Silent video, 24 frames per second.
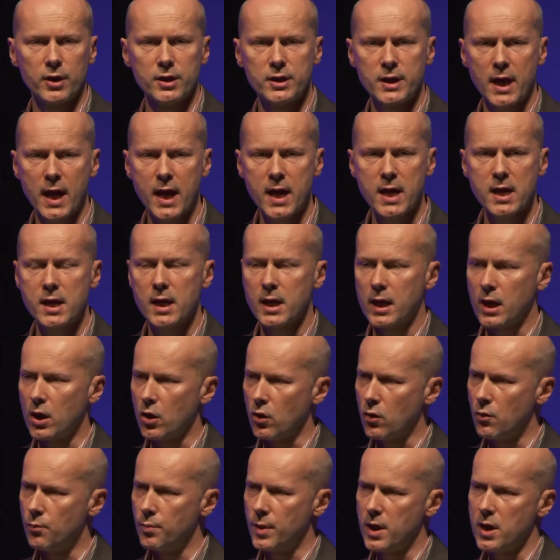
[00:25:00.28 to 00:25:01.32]
the day,
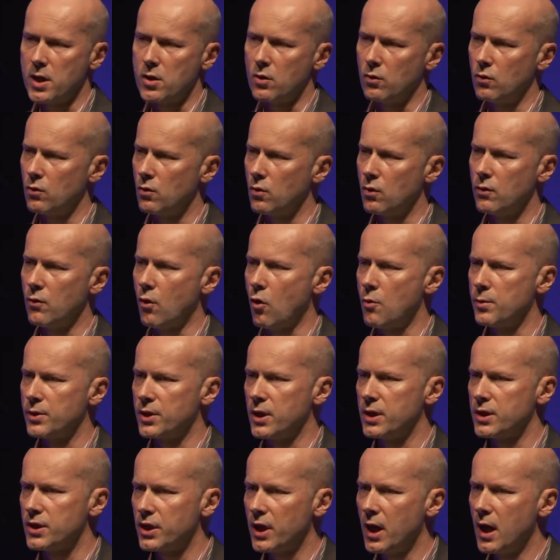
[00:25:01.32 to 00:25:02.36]
it would be
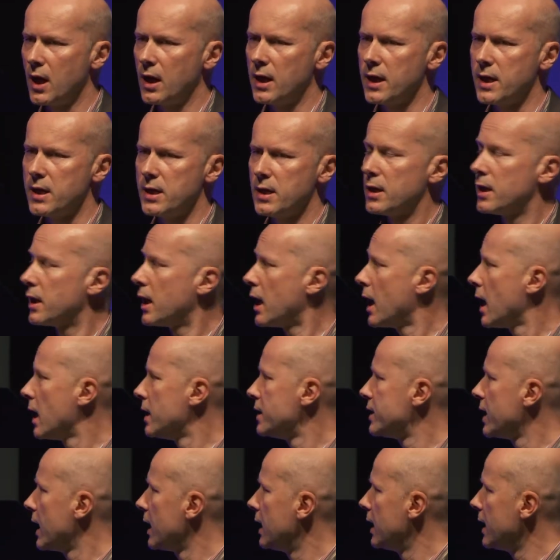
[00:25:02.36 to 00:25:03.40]
almost entirely uh,
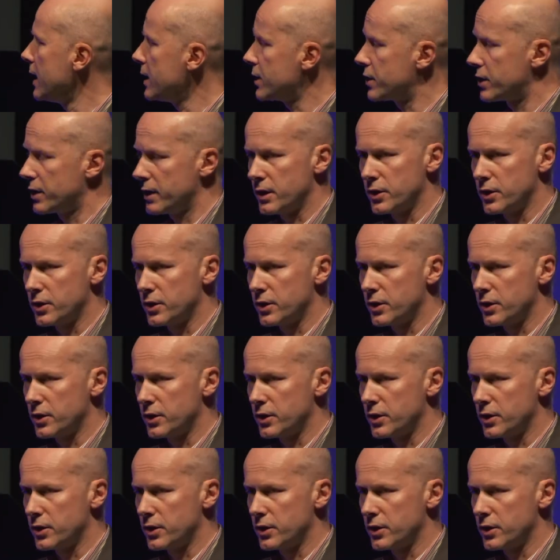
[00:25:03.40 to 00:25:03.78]
day lit,